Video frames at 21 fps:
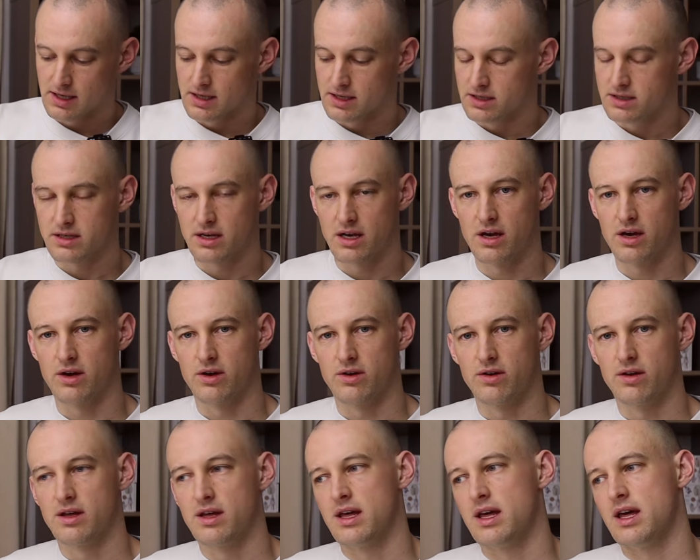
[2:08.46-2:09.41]
So
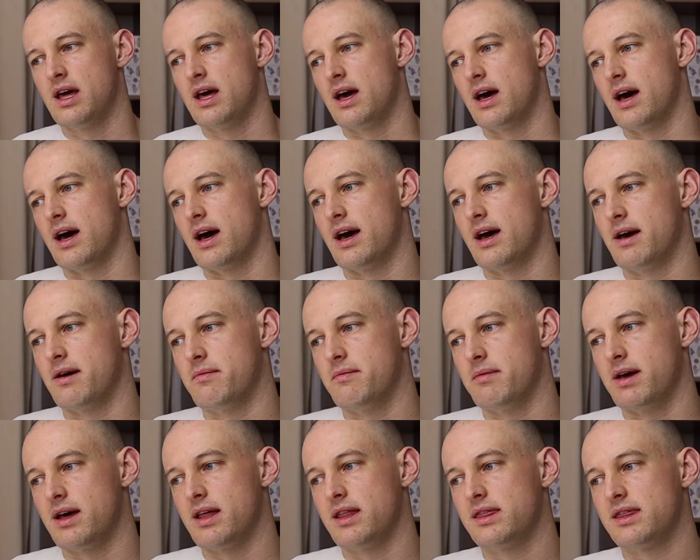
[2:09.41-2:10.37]

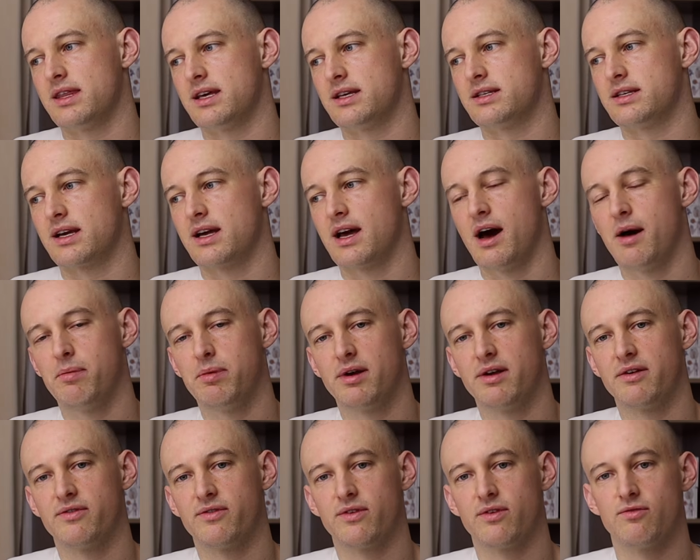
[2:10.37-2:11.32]
there's a couple
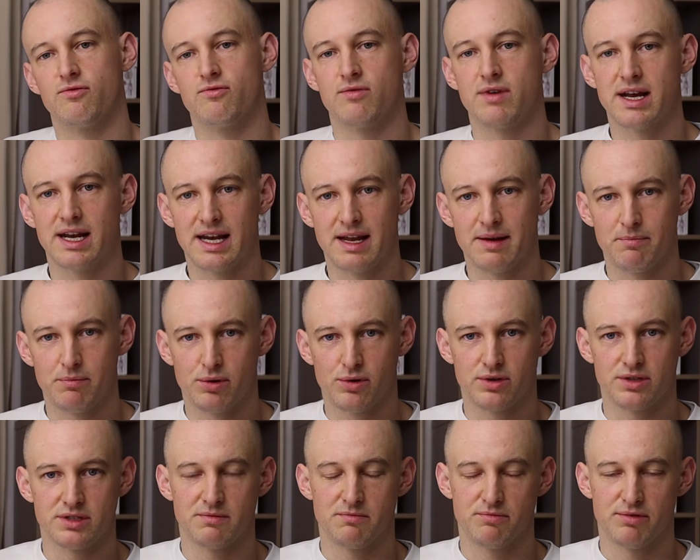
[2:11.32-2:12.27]
of really
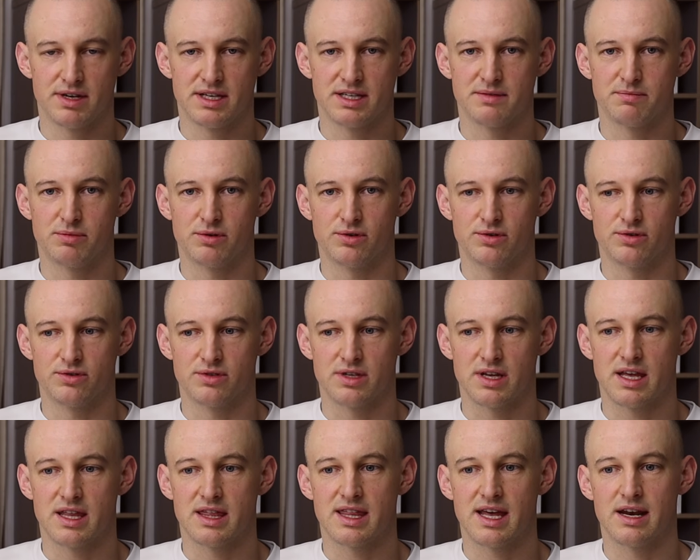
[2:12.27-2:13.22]
important principles
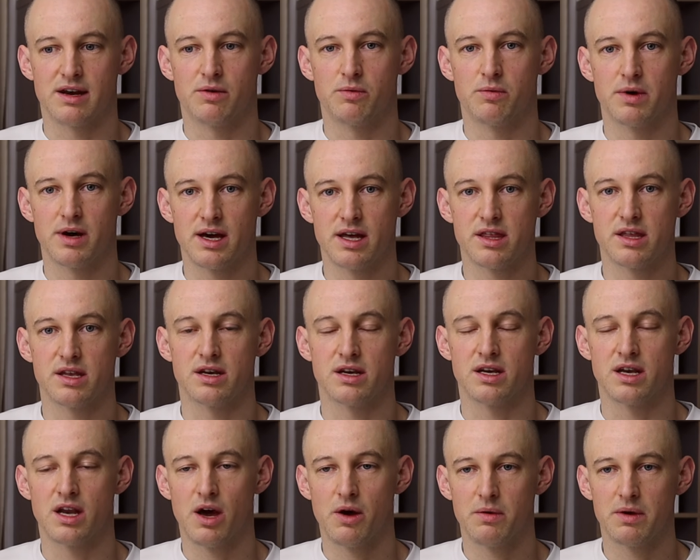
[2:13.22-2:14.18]
that are worth
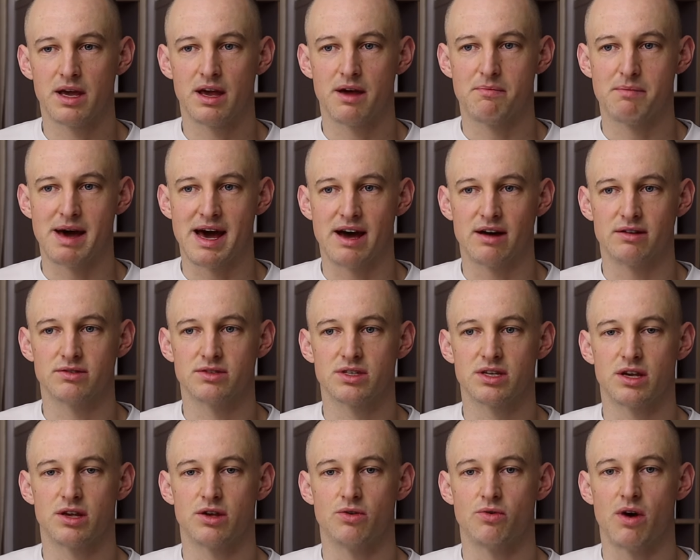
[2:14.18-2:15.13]
knowing about so
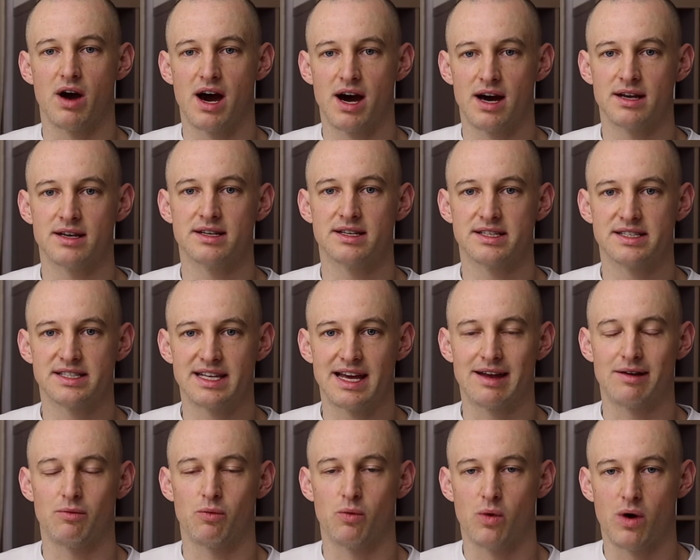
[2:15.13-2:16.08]
you
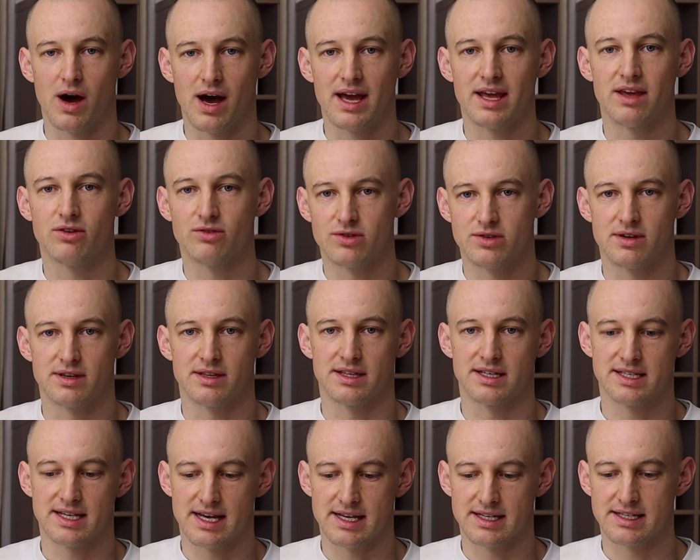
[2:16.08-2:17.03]
understand why you're doing the
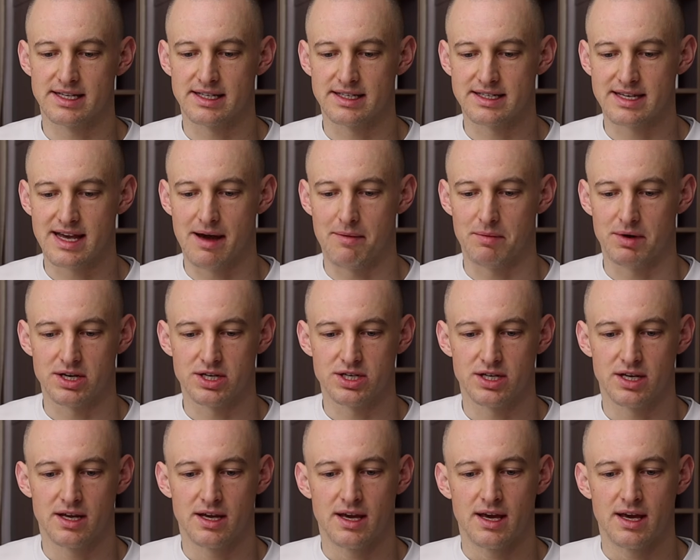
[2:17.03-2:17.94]
testing sandwich.